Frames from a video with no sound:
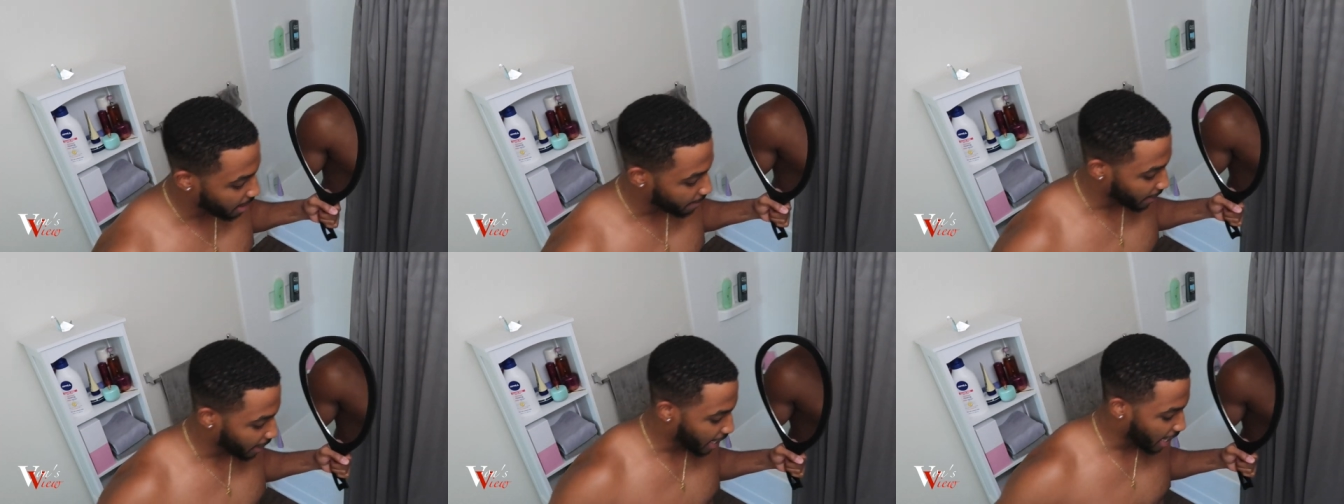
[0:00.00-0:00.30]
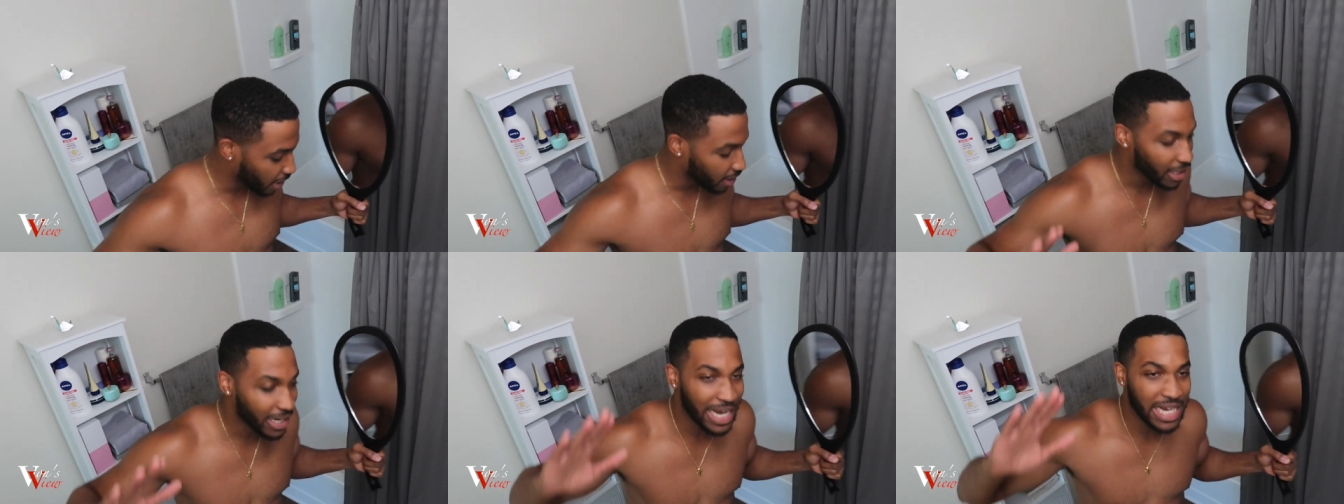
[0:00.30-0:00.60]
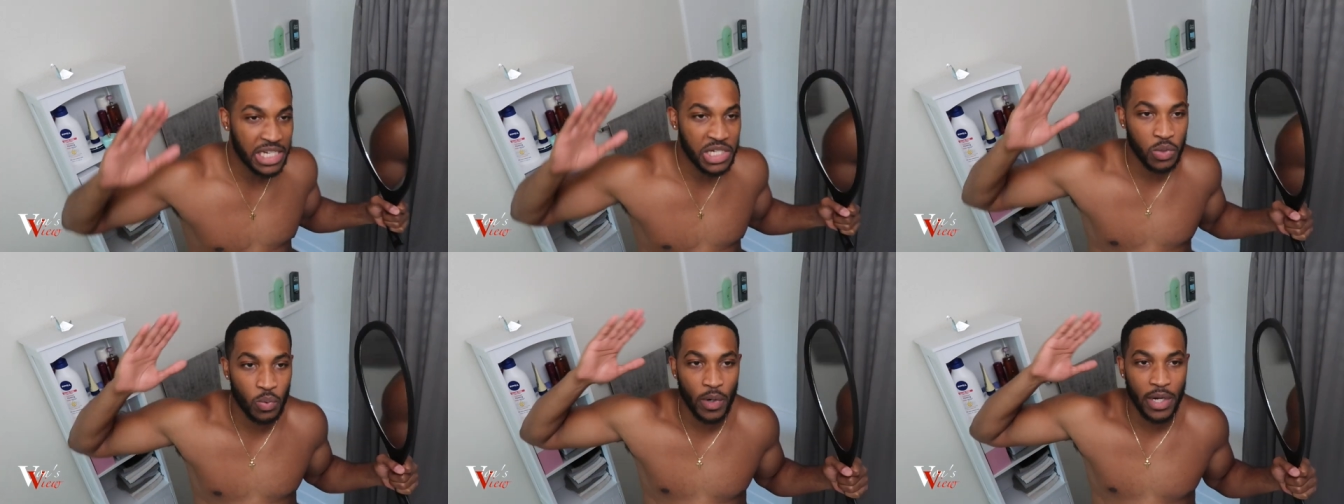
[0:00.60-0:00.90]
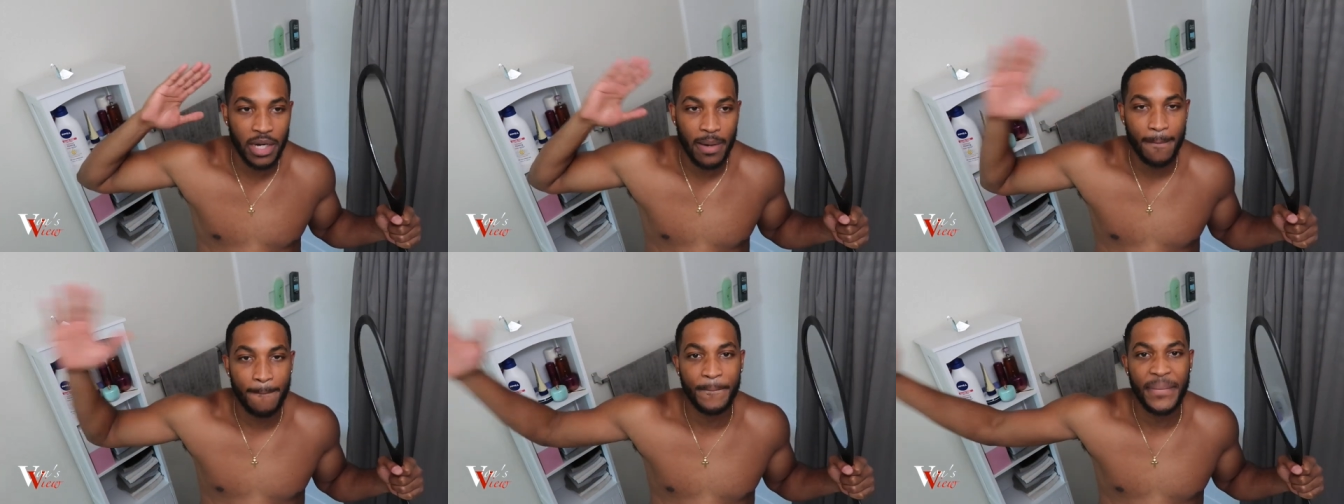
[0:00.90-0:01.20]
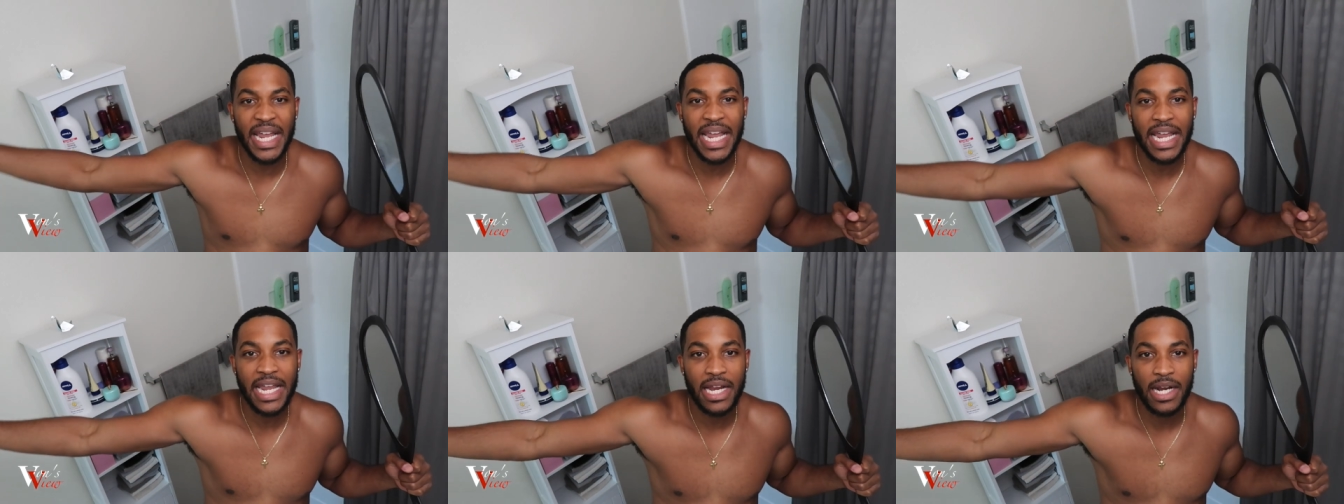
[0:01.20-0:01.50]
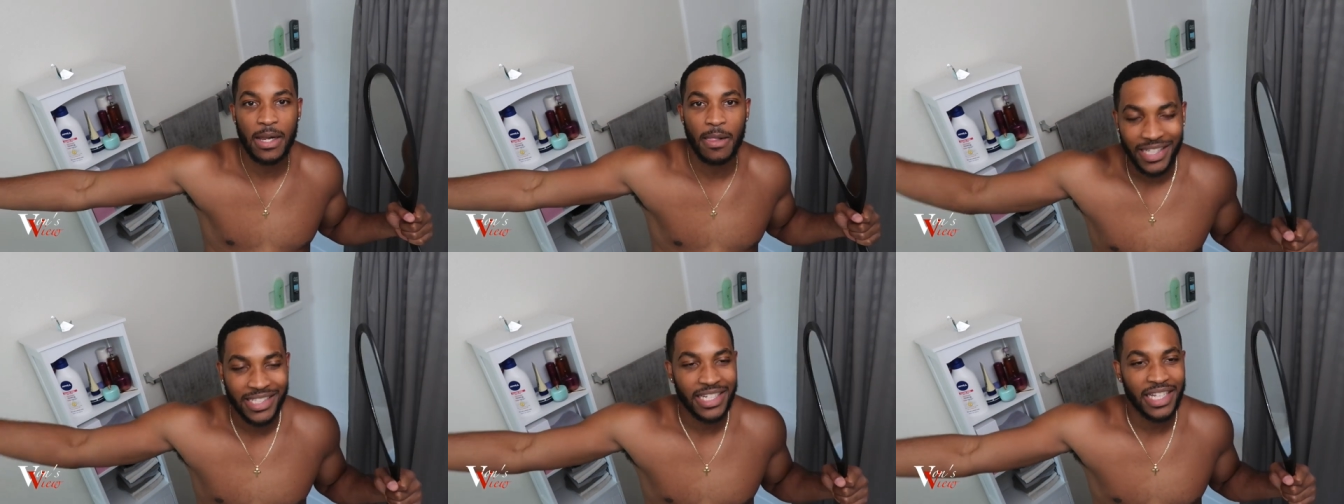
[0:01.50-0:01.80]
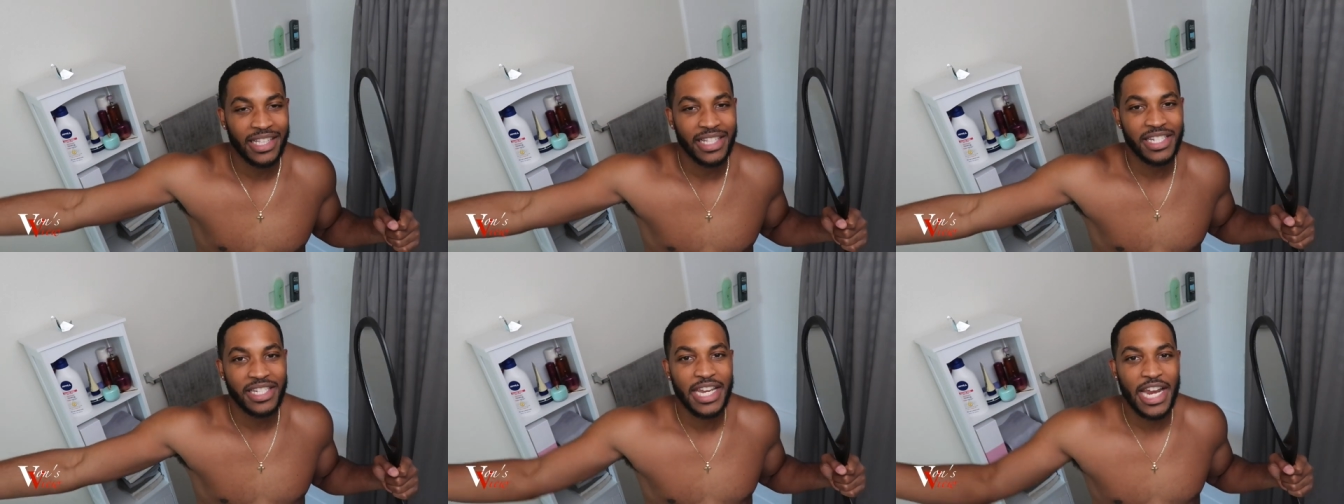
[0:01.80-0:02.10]
me and Michaela got somewhere to be. Let's
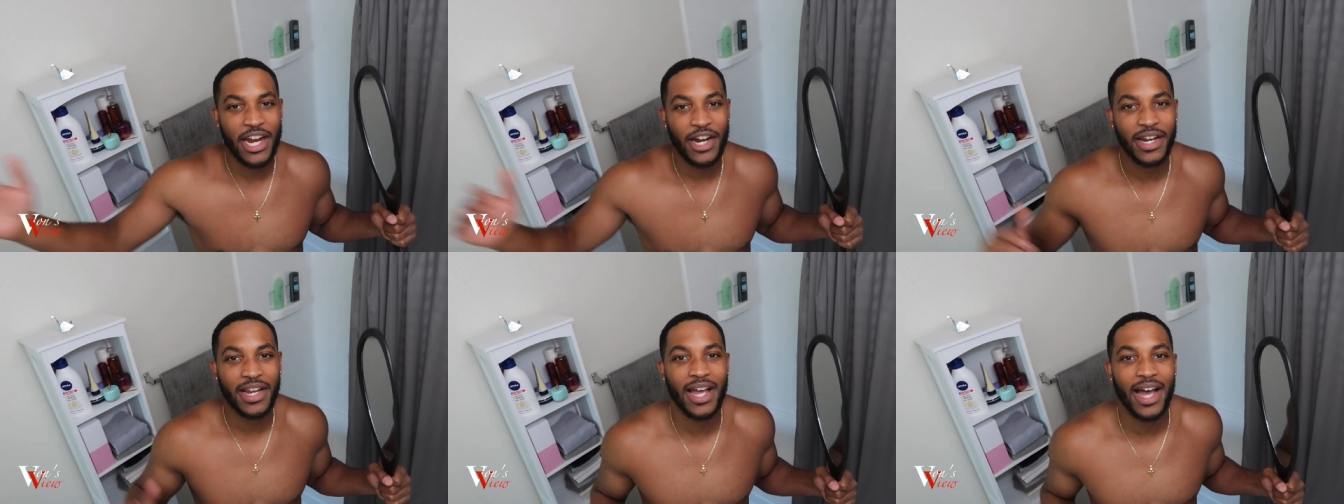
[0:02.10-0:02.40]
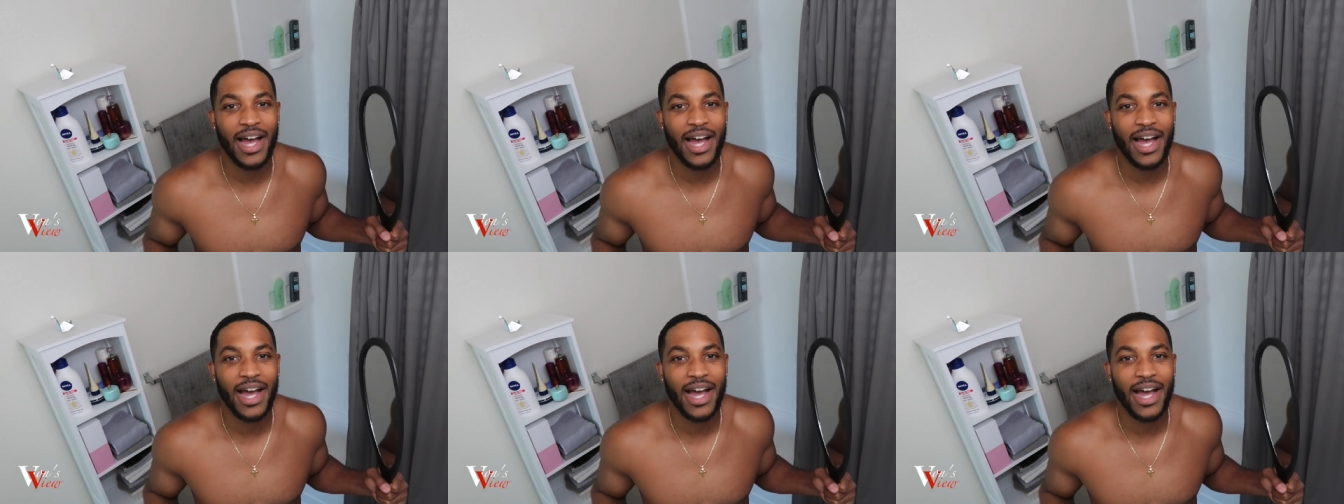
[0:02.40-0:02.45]
get this hair